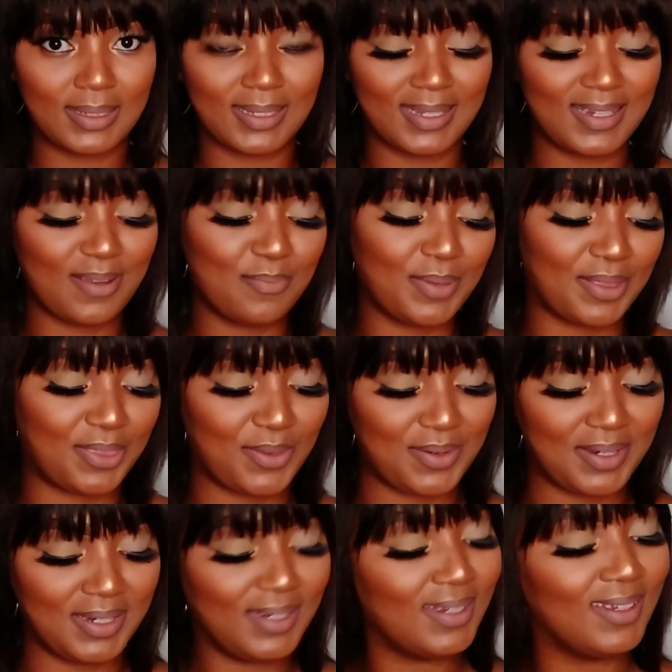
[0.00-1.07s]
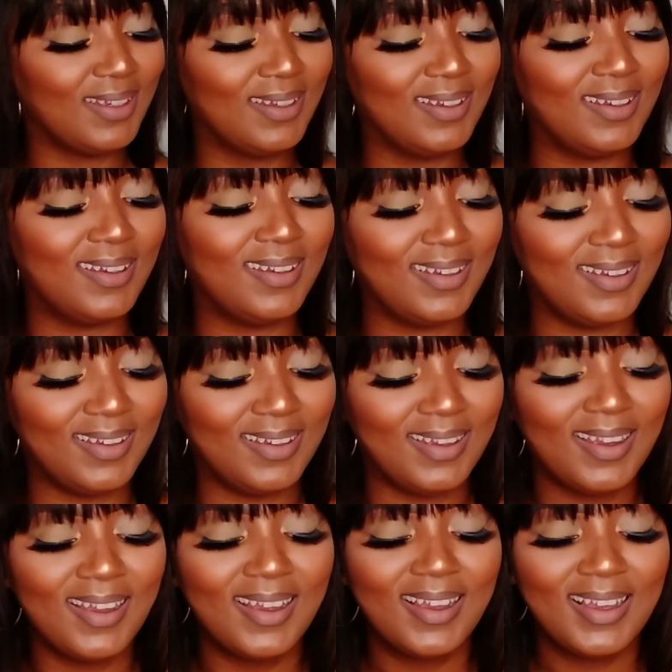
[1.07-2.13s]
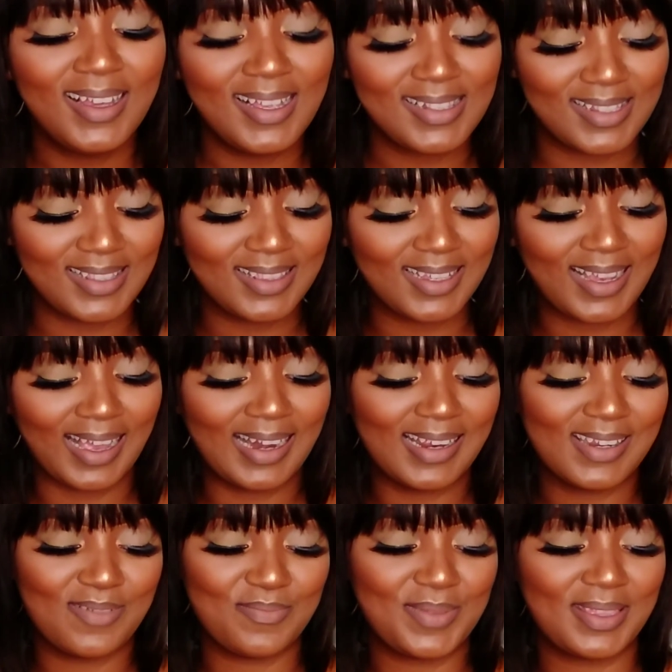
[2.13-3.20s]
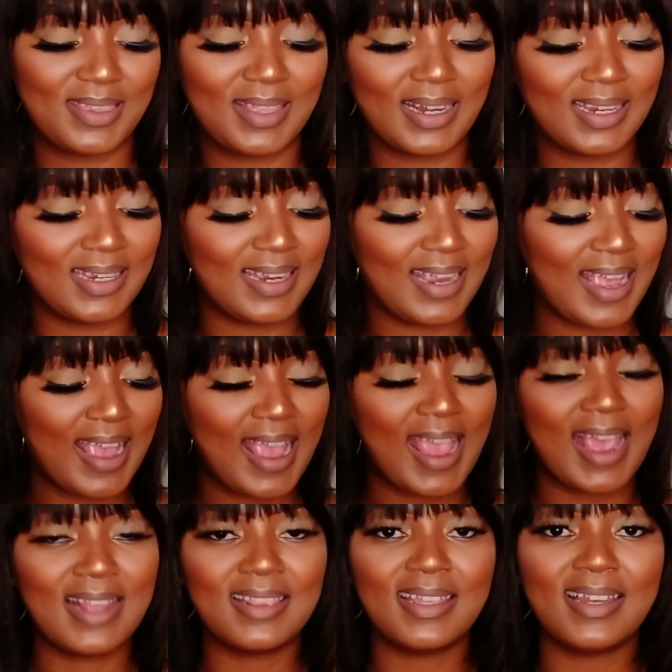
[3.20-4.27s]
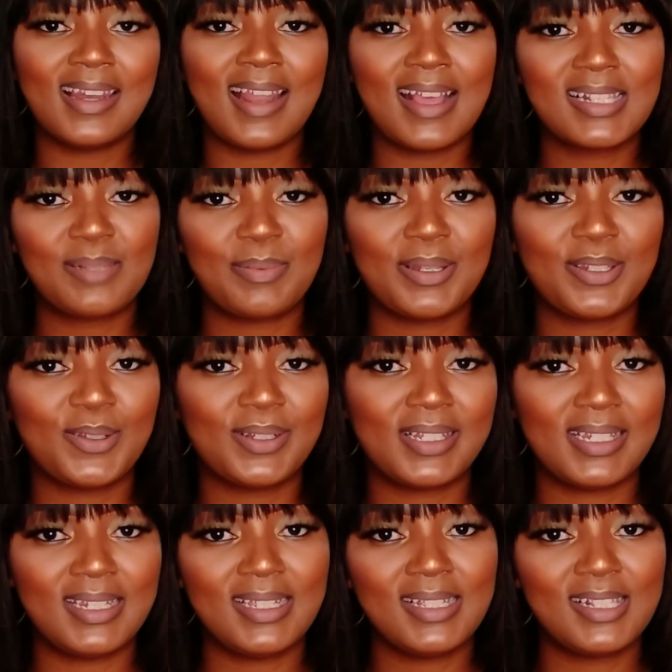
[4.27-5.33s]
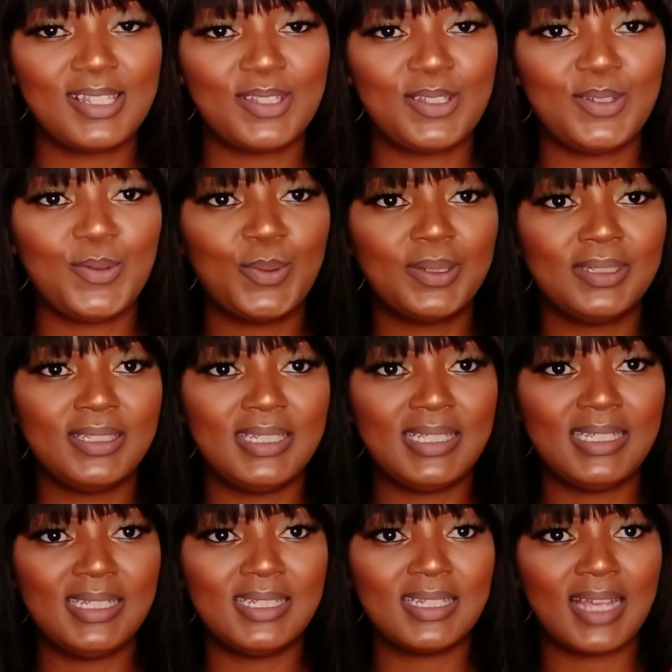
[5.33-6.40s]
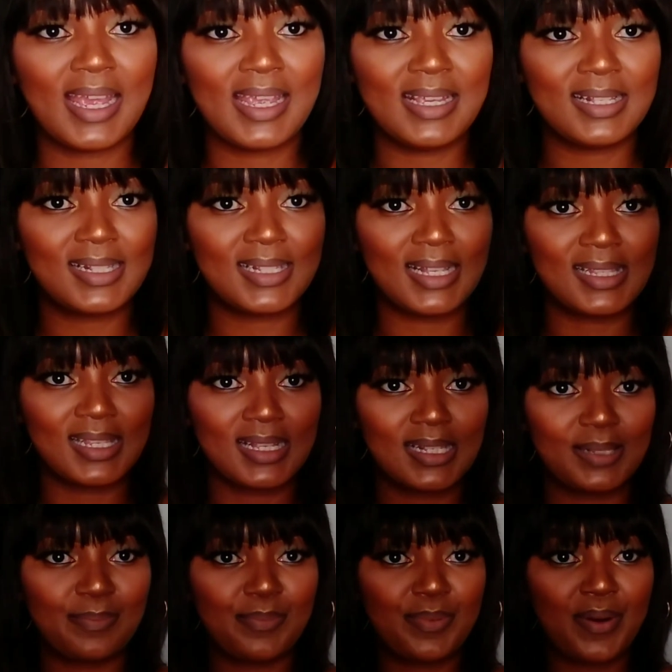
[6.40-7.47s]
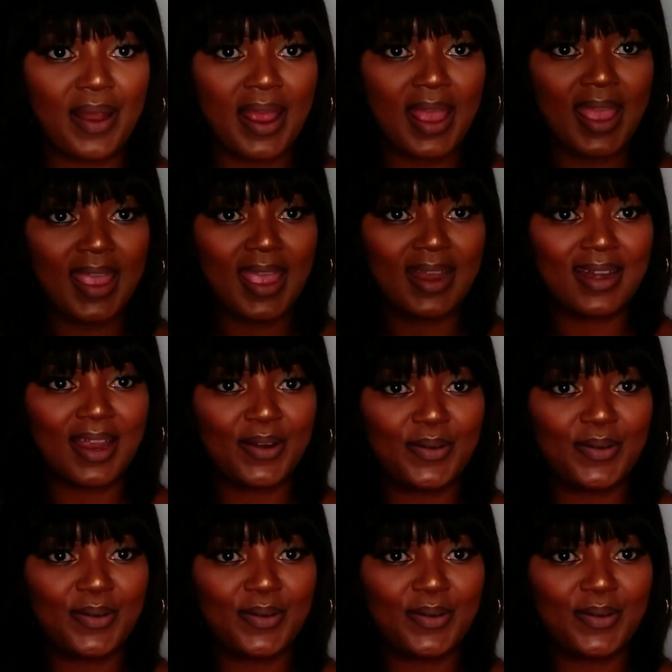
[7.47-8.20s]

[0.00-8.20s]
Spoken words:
number 3. It's in the color number 3. And then last but not least, you will need a setting spray, and I